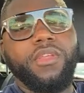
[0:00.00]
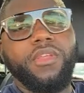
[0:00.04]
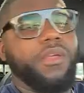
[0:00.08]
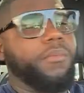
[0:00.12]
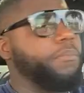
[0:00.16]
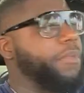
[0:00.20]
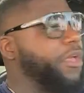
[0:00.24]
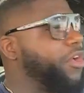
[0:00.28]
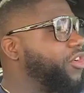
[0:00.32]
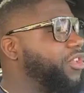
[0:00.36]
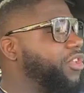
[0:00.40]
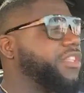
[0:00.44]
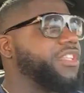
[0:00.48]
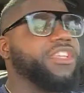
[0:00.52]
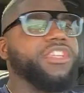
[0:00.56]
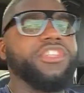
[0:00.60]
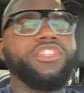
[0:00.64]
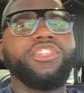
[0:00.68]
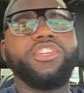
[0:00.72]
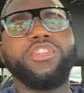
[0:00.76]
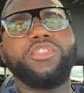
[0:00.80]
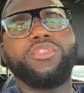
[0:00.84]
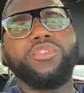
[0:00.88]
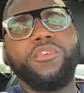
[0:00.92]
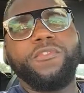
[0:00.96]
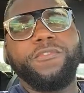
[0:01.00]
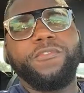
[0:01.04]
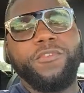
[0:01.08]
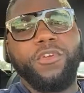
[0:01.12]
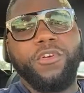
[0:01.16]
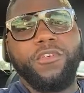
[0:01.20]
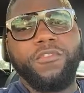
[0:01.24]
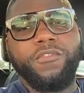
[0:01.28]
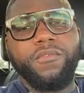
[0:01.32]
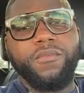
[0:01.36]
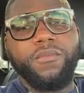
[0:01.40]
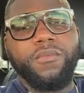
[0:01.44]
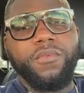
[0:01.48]
Me go teach you tough
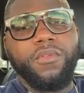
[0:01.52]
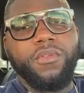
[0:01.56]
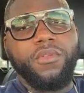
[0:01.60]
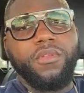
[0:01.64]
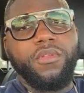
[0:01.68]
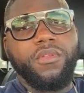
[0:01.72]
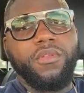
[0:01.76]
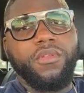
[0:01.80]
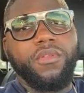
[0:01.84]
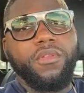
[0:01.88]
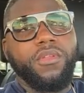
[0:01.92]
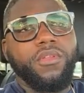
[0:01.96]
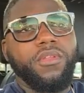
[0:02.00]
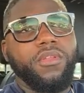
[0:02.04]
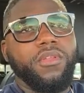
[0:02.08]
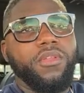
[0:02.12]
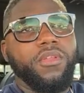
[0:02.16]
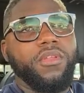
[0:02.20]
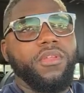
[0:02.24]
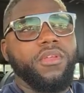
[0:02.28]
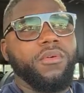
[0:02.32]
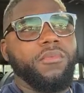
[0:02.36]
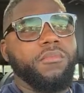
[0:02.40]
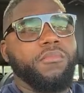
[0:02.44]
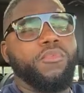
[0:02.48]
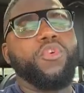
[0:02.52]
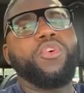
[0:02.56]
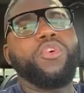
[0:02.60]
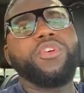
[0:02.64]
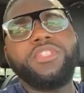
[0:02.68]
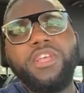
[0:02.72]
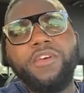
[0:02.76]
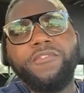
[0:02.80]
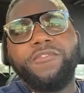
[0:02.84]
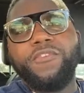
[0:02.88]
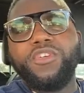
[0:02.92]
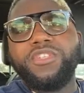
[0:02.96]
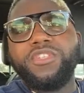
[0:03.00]
love. Most
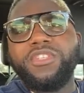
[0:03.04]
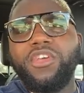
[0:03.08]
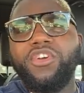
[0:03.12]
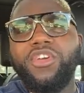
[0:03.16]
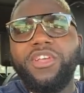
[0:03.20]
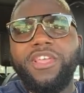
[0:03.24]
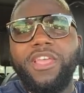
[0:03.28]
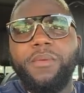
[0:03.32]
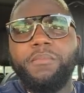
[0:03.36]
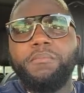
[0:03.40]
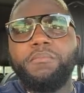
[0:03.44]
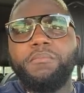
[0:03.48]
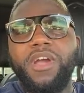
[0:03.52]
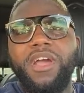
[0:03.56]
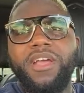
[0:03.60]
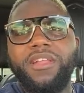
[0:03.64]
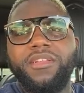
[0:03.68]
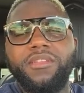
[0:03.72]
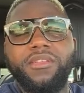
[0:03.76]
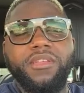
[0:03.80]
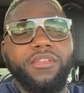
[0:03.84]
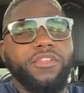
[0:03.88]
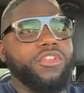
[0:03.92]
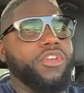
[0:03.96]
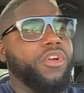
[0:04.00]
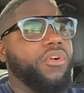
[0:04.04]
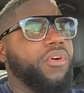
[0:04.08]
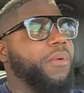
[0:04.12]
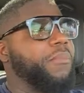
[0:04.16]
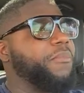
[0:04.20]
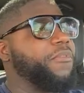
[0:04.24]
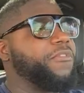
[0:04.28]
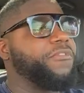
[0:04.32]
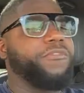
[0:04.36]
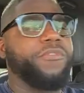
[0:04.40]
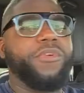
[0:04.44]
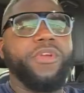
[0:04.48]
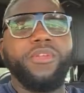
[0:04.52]
of us are gonna get mad. Yo, I'm a
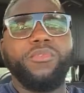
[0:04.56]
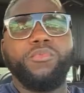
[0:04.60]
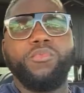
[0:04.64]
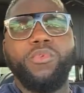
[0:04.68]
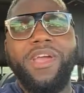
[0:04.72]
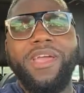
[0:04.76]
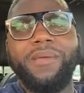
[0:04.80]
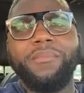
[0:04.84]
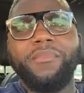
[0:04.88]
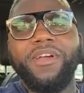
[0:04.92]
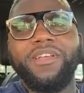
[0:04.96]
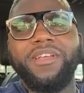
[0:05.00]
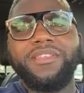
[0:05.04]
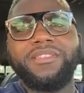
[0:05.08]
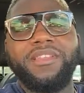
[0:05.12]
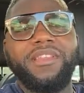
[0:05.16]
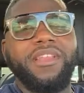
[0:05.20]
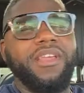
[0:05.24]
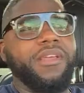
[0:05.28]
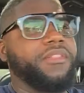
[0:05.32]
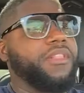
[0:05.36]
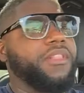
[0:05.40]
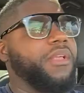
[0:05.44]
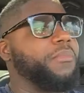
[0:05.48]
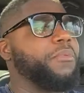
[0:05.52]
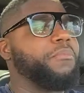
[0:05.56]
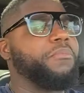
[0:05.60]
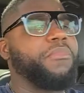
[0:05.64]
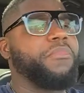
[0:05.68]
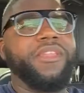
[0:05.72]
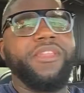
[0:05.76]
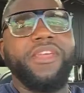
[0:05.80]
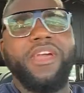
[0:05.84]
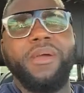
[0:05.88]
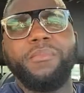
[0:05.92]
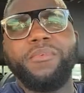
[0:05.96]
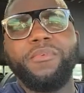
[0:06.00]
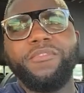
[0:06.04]
friend. Why am I say that? I'm a
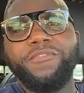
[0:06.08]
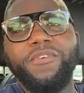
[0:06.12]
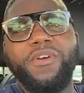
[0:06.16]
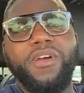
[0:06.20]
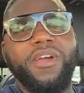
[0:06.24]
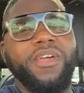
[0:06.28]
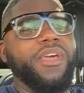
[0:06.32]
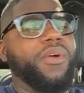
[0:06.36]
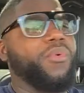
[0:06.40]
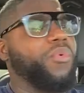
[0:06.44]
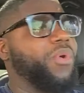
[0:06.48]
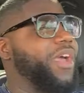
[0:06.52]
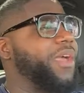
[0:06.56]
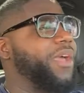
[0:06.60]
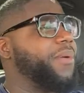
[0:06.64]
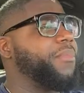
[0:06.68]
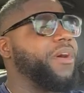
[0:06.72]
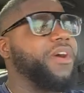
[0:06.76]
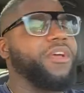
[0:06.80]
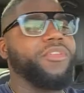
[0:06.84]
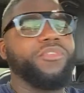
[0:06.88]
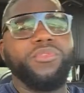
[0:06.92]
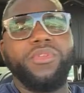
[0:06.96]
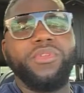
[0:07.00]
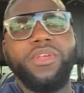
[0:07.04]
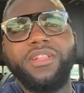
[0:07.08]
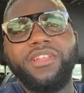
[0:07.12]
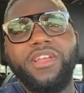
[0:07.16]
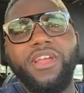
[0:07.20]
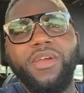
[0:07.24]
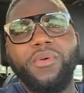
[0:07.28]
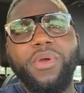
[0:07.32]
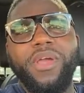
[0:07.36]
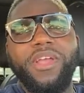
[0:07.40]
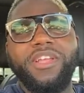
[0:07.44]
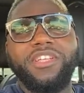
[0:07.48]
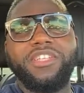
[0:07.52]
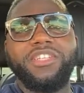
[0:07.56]
mother, I'm a father. Why am I do that? Or
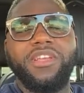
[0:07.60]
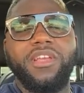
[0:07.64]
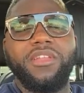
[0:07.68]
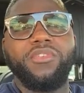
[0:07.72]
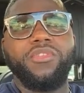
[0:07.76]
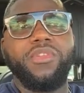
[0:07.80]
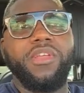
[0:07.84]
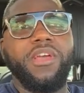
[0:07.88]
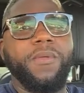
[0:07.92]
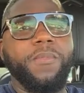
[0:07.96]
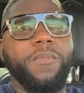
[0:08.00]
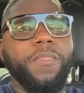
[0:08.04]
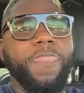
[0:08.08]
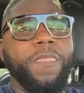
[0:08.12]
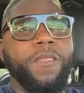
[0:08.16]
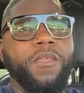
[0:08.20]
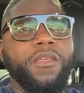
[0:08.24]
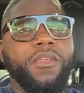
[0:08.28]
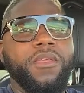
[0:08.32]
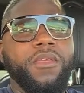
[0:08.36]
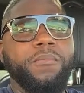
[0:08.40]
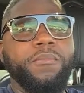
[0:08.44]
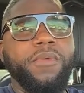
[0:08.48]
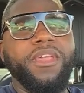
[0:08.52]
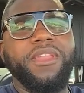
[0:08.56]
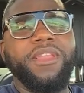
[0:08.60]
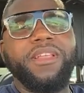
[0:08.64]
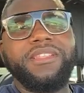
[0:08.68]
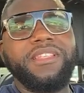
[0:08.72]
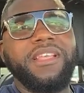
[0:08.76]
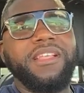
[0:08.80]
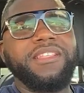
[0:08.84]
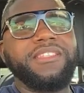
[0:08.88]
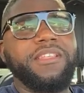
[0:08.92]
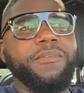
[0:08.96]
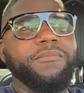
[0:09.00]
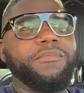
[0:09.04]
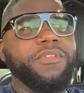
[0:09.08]
why should I do that? Me
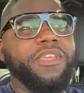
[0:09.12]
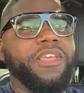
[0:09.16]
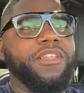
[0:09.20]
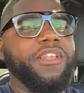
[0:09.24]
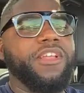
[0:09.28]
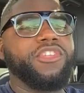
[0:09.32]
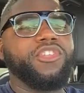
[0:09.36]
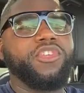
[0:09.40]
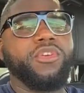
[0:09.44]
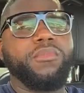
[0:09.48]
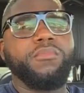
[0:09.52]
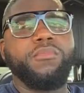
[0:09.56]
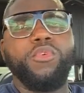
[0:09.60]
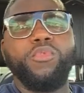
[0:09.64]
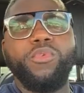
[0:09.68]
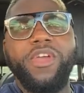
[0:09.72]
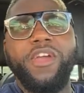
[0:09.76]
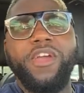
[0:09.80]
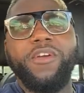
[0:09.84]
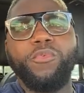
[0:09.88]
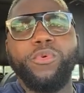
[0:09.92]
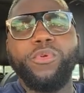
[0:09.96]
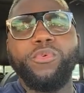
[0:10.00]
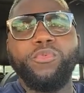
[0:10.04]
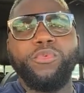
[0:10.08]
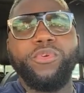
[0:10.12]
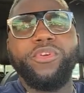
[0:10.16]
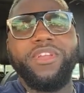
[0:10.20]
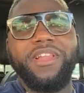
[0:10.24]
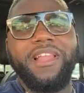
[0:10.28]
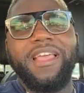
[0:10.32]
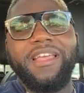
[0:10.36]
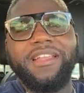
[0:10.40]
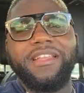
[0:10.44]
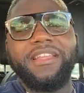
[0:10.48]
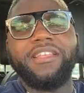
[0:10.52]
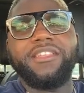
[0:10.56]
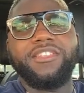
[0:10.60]
understand some getting in trouble. We're
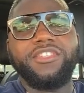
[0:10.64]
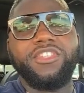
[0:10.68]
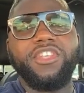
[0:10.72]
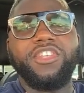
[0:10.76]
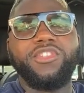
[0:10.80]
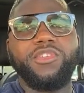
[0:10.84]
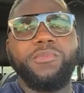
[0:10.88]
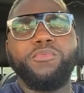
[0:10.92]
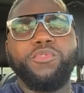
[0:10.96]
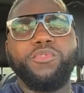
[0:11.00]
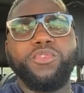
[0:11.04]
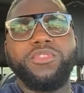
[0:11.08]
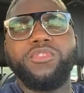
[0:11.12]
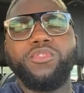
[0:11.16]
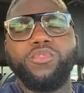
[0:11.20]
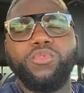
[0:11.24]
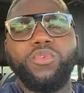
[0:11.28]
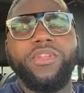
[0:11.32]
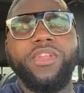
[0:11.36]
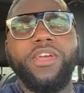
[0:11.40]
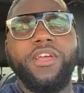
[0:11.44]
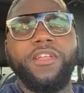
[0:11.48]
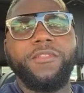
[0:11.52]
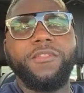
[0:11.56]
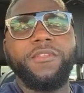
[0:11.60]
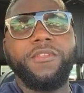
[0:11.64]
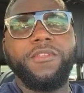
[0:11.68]
like this. You're supposed to know that.